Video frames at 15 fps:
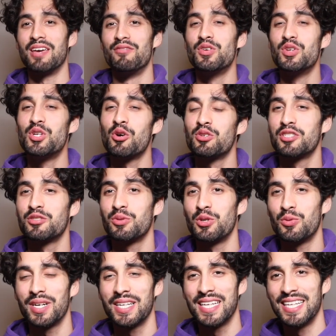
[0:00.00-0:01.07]
if you know this is what you
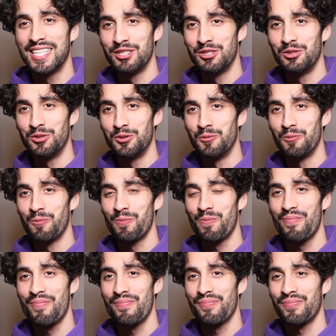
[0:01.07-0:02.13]
wanna get into,
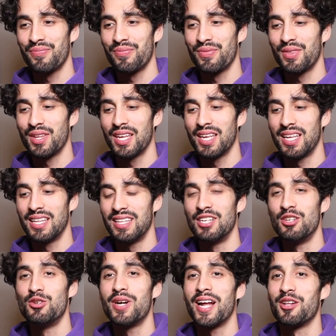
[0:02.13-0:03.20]
then
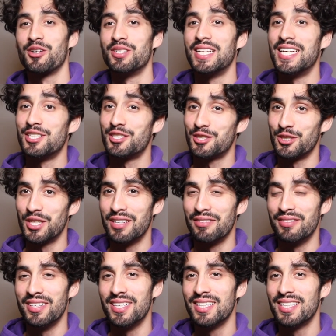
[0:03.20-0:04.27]
you gotta learn the history
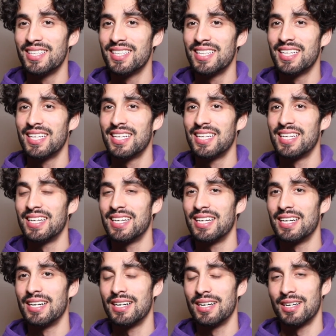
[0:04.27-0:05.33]
of it.
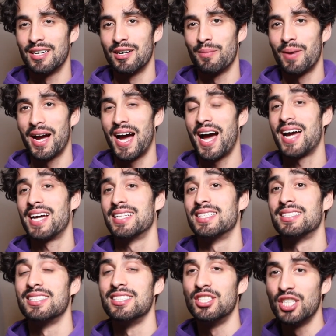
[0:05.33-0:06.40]
Um, I highly
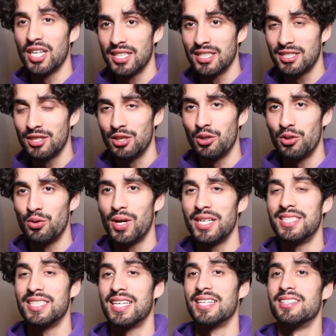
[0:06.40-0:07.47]
suggest, you know, you
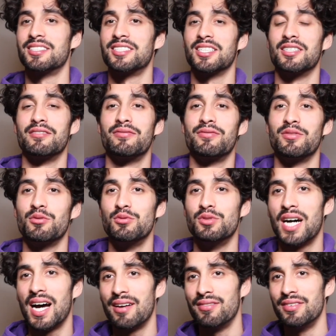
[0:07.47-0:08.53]
educate yourself, you
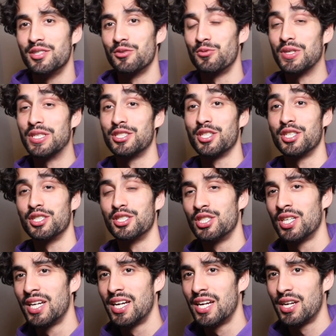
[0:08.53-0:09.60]
dive into
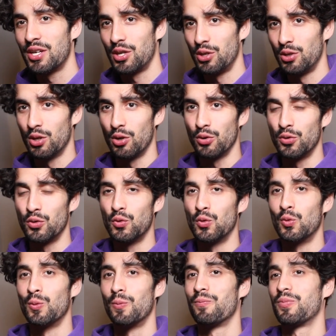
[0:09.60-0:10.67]
research, you know,
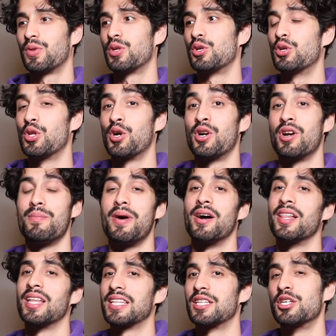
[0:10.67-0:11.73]
you you learn
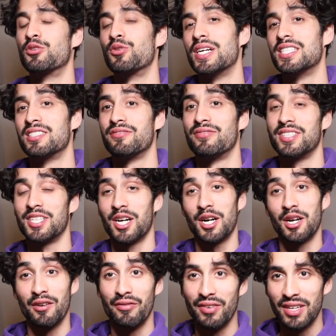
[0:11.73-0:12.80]
about like the greats of
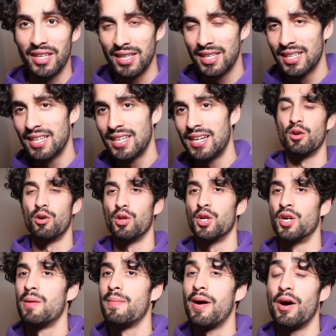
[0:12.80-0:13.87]
photography, you know,
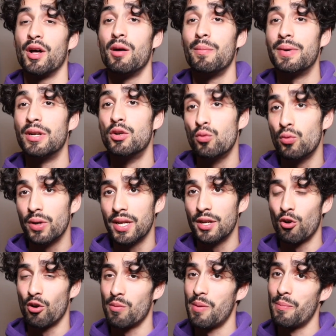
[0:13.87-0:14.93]
learn about Helmut Newton,
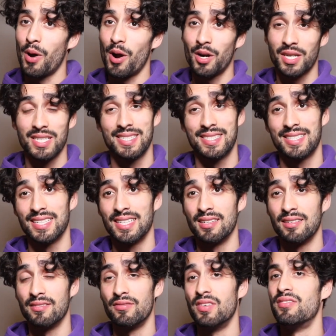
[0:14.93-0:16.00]
Norman
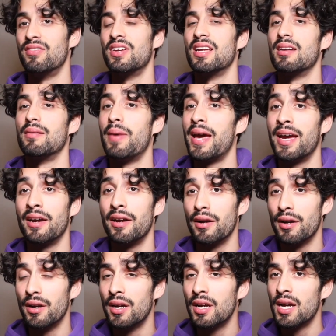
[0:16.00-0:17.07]
Parkinson, Vivian Mayer,